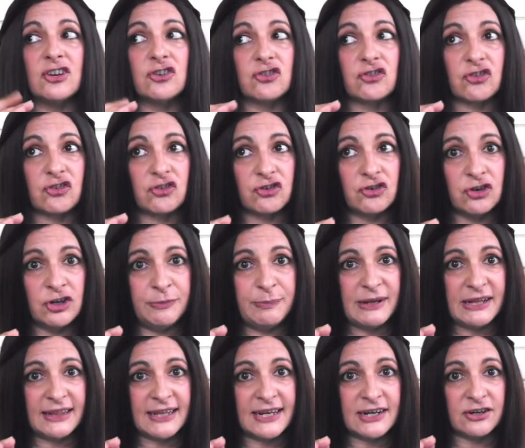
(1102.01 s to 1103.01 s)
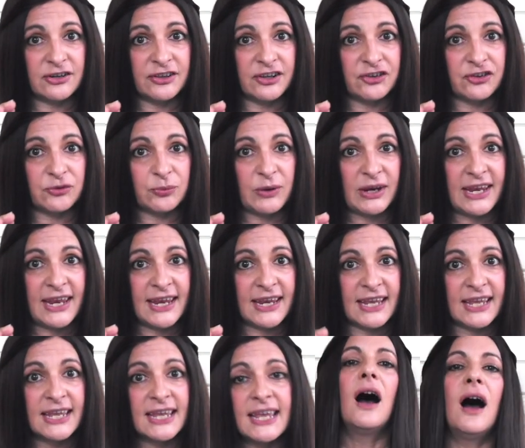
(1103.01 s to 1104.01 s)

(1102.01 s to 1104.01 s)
Should be later this week.